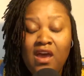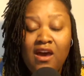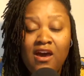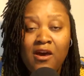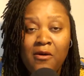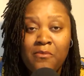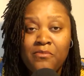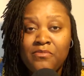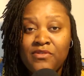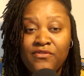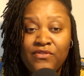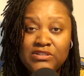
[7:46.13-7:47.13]

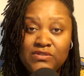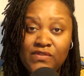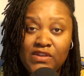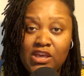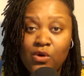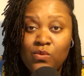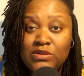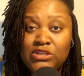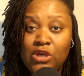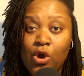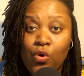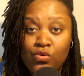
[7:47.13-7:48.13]
The first video was an
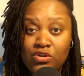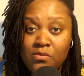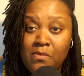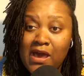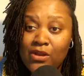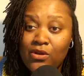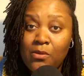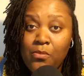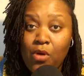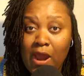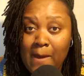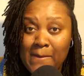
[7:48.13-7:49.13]
older model
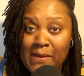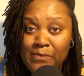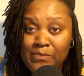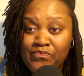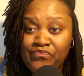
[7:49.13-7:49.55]
apartment.